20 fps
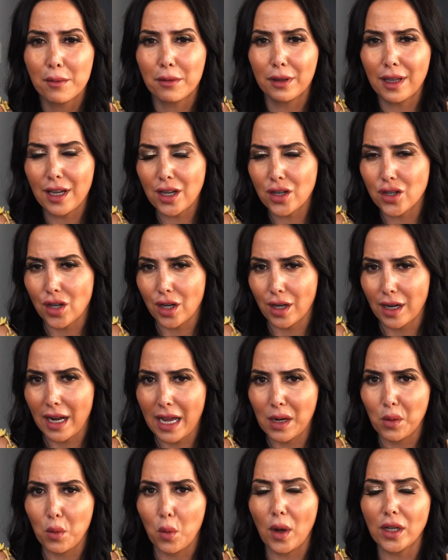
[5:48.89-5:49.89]
pleasure
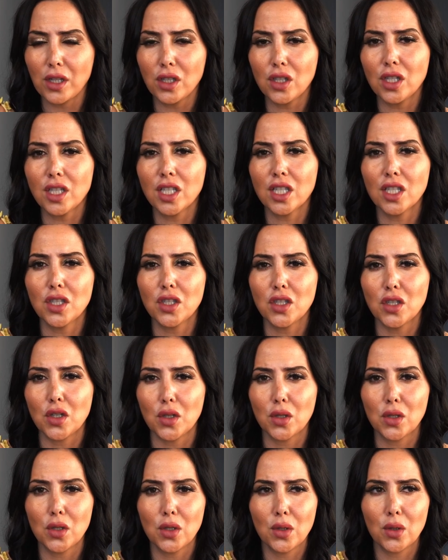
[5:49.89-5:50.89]
and what you can
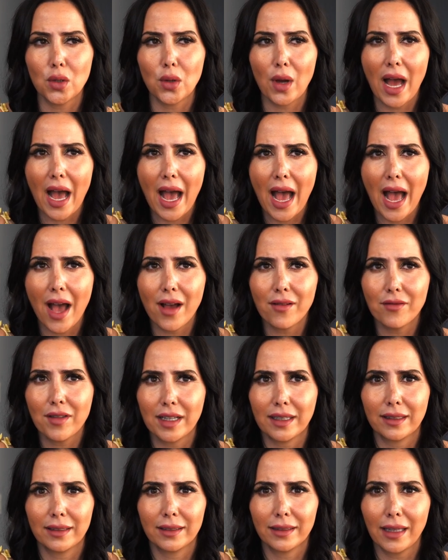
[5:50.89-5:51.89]
do to have
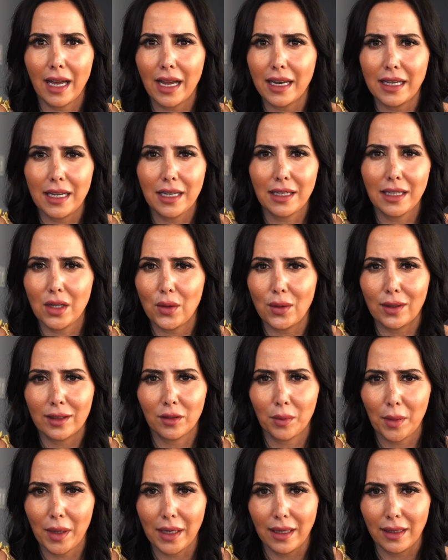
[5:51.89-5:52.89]
exciting new
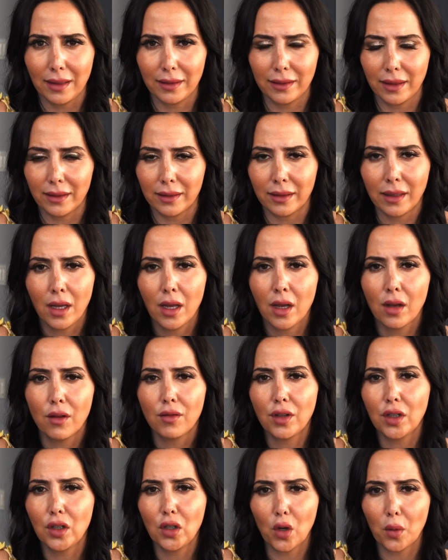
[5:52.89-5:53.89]
experiences
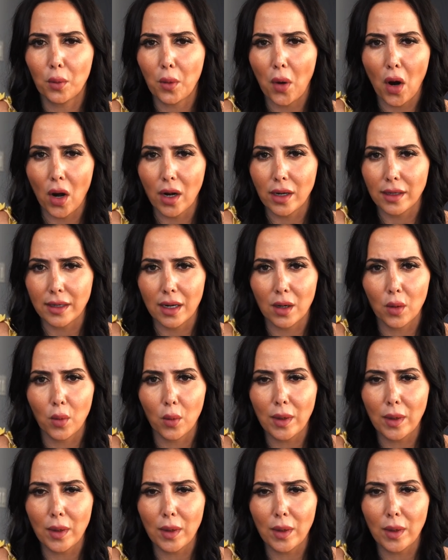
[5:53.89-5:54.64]
with your partner,